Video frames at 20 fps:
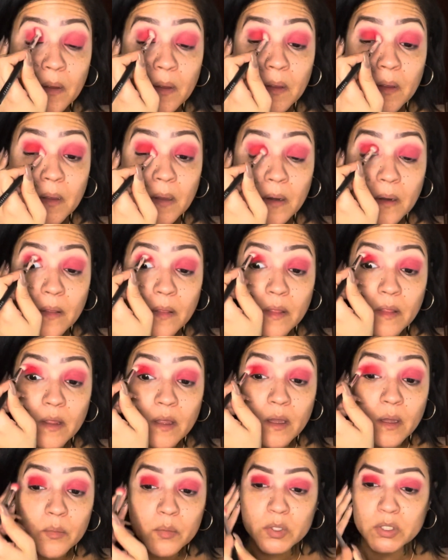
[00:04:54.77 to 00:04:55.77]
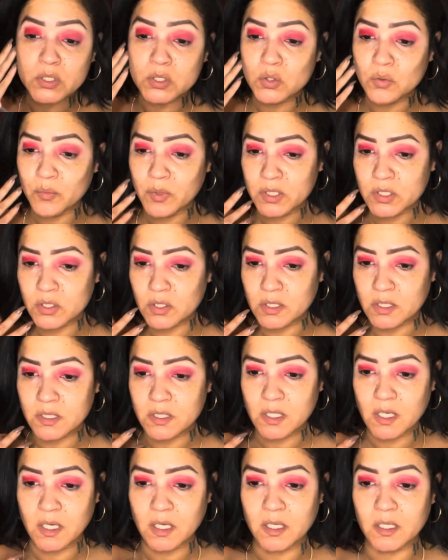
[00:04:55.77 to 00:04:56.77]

I think I put too much on this eye.